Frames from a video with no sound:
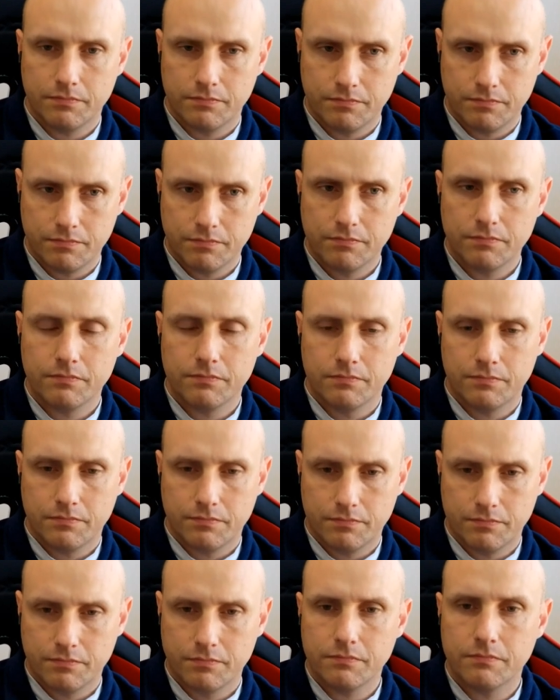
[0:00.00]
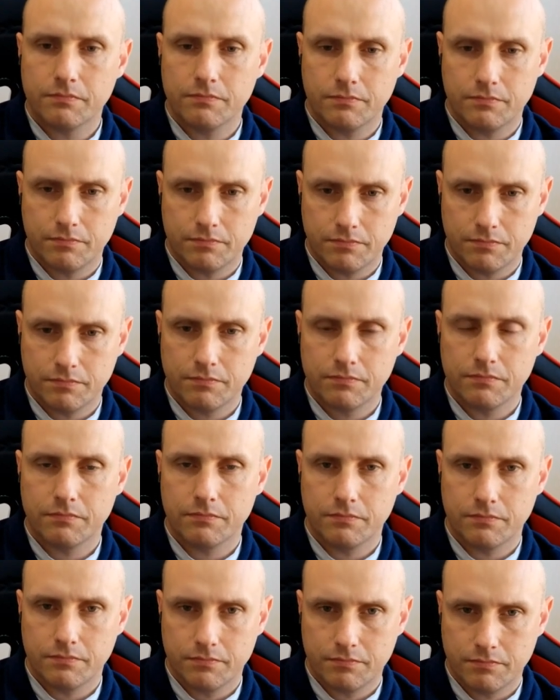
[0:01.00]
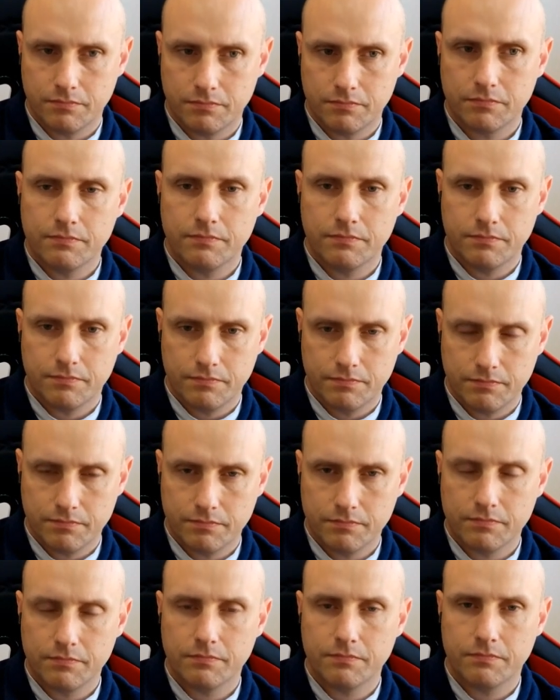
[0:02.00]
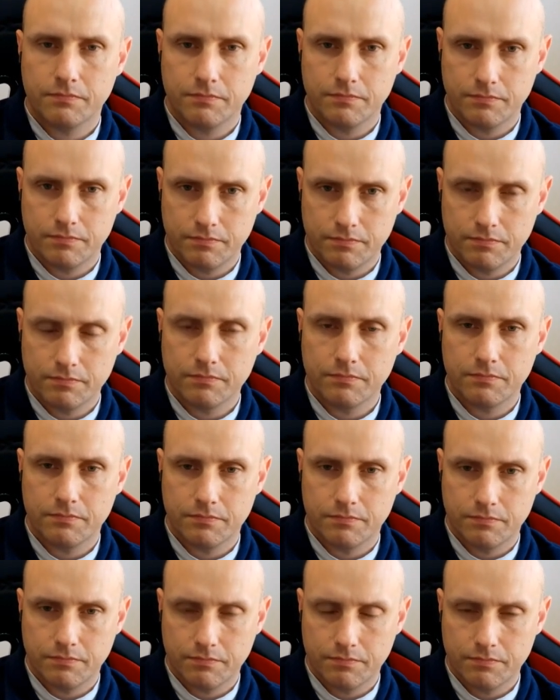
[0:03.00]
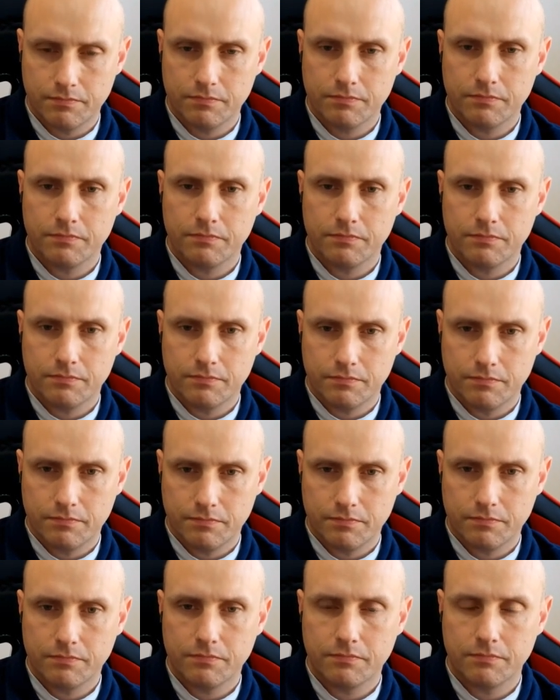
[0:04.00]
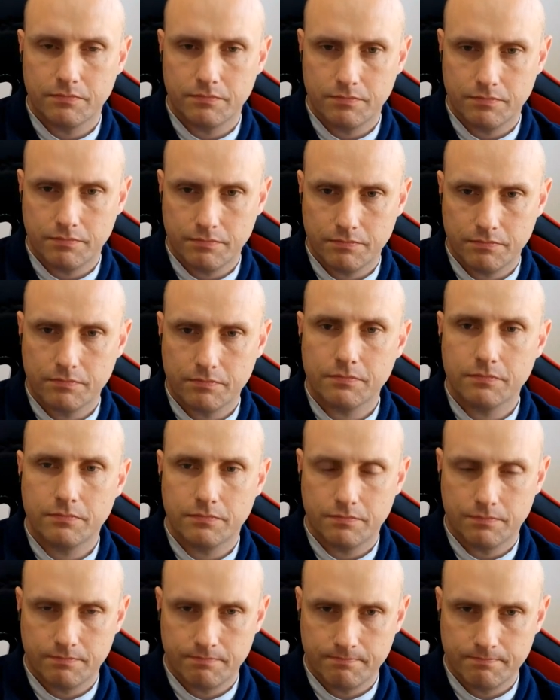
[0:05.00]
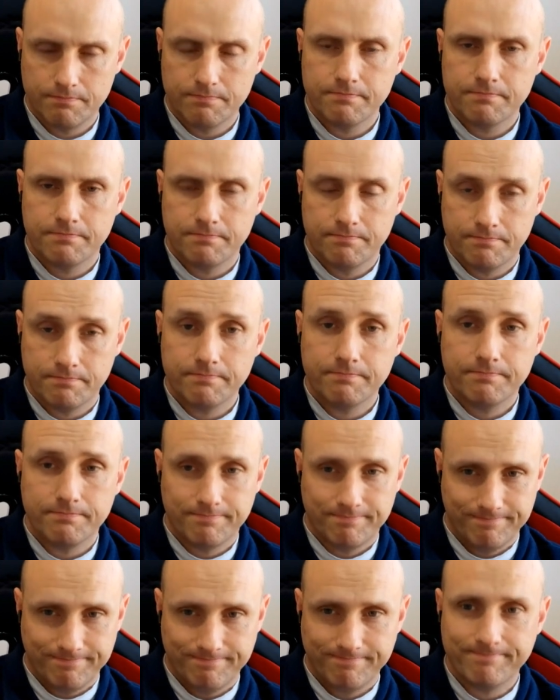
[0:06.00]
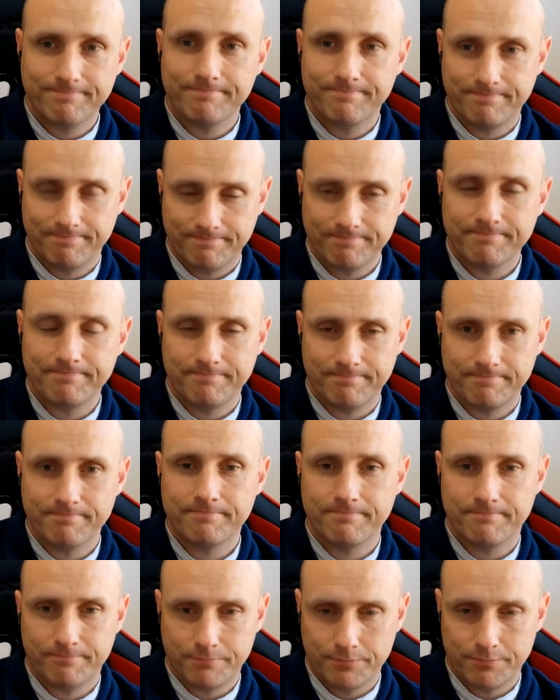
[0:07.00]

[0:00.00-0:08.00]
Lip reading: No words are spoken by the person on screen.